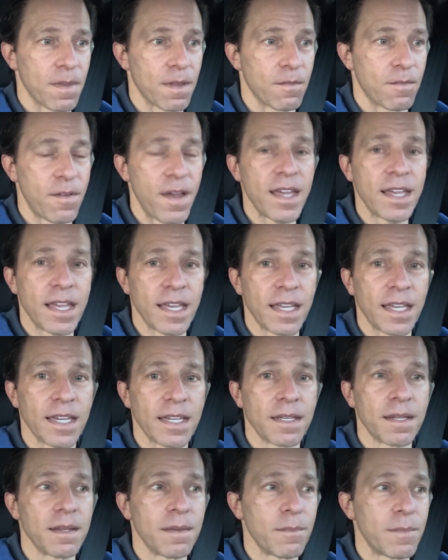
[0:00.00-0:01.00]
Faking
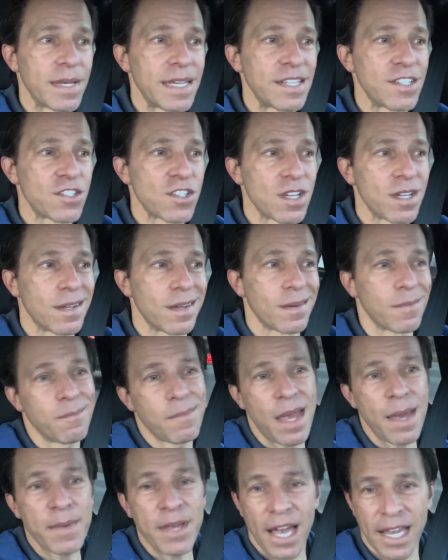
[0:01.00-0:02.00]
it means
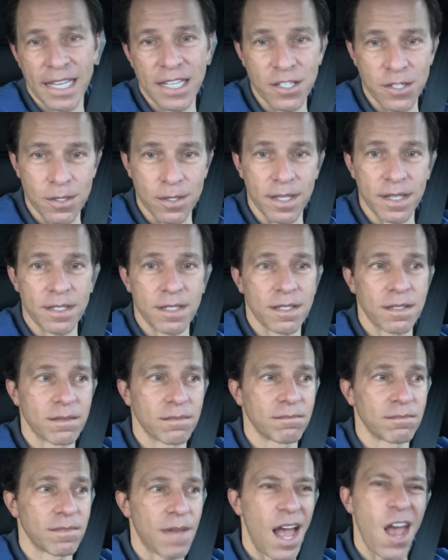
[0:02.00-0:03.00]
maybe I can do this.
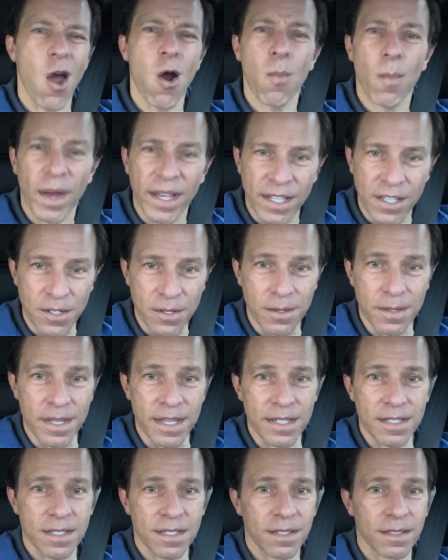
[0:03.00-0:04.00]
I hope I can do
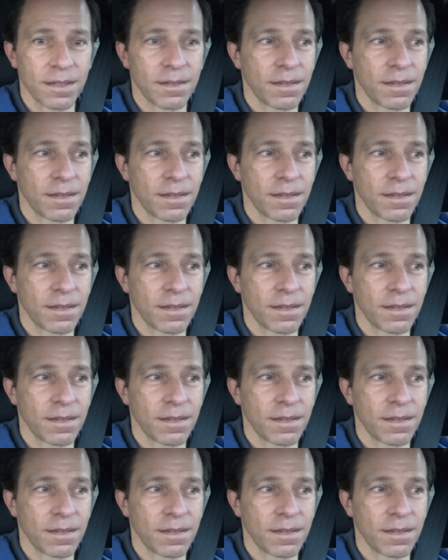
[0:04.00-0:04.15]
this.